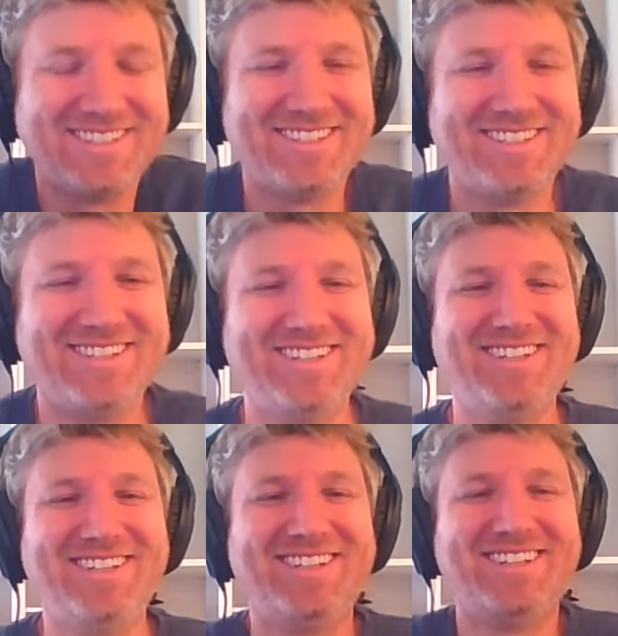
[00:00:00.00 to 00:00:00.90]

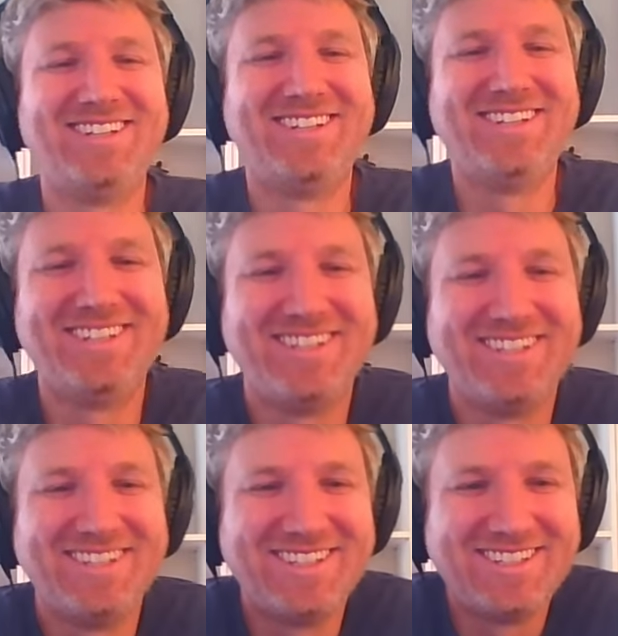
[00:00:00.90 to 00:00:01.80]

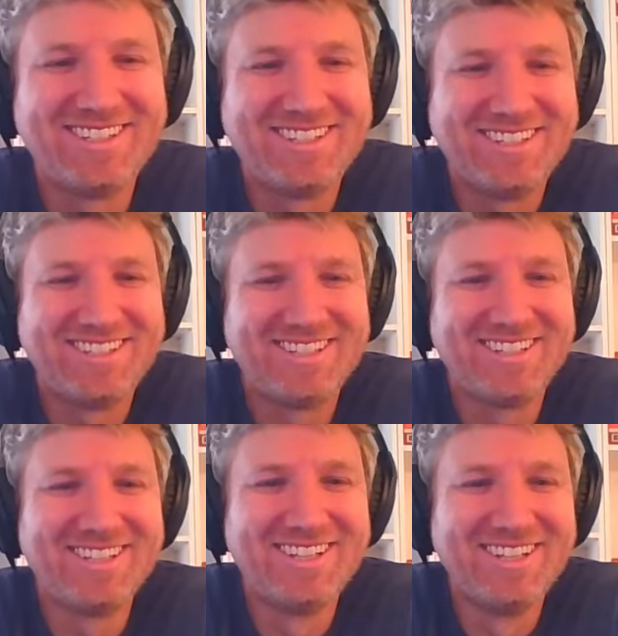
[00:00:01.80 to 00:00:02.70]

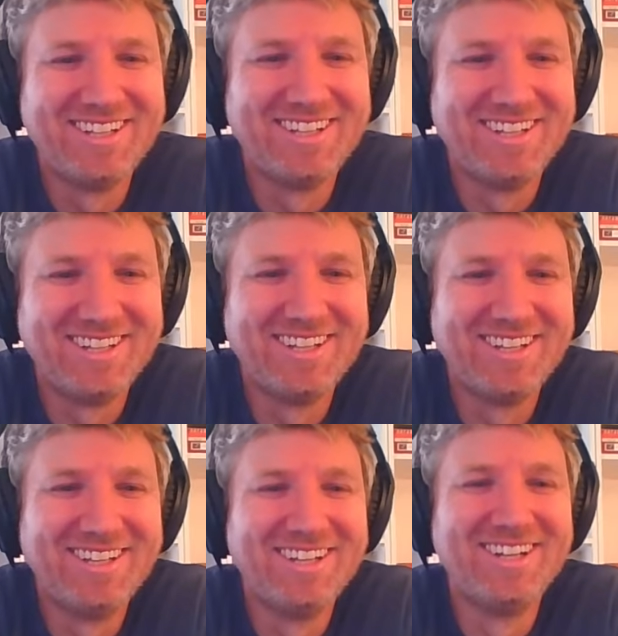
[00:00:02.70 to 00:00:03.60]

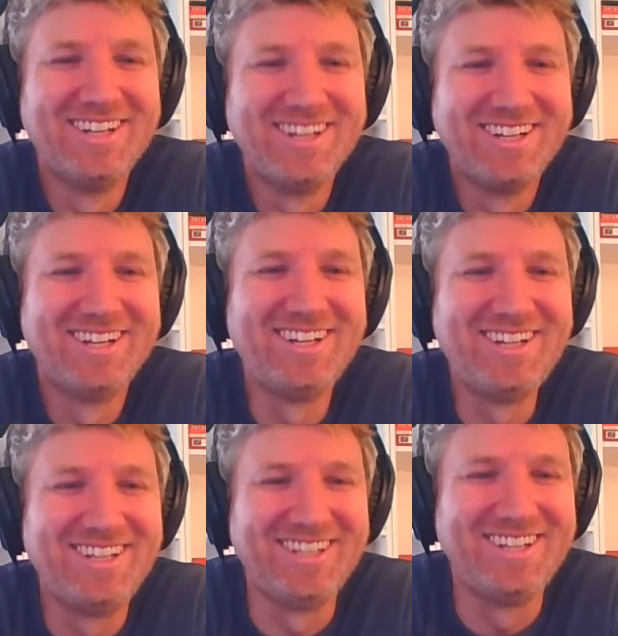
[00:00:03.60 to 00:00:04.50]

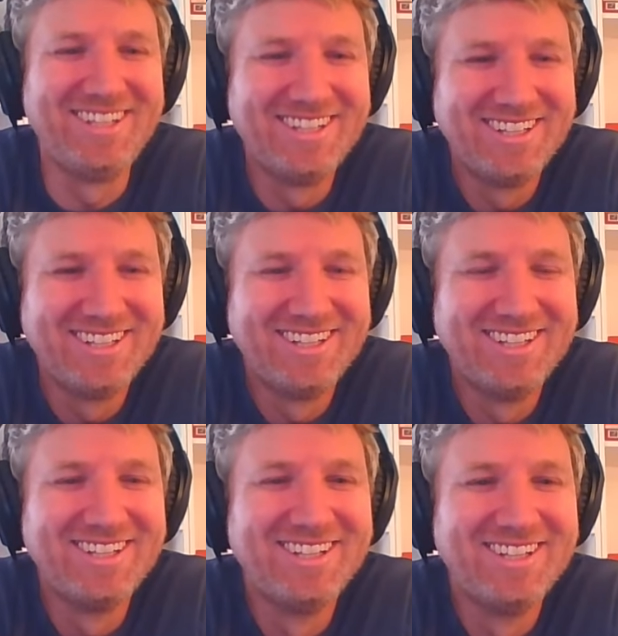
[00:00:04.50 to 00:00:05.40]

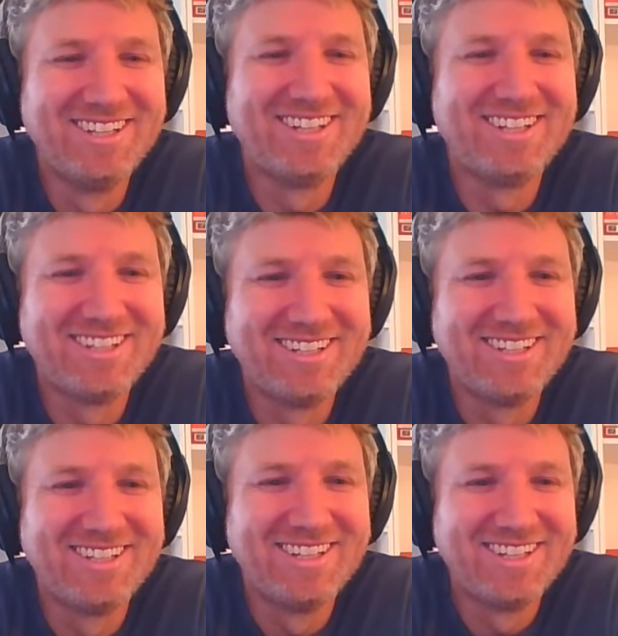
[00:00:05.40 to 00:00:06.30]

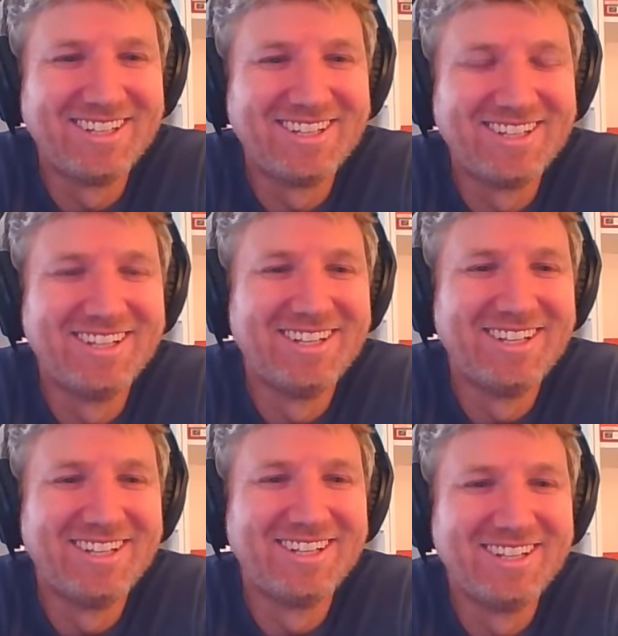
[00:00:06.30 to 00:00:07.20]
[no speech]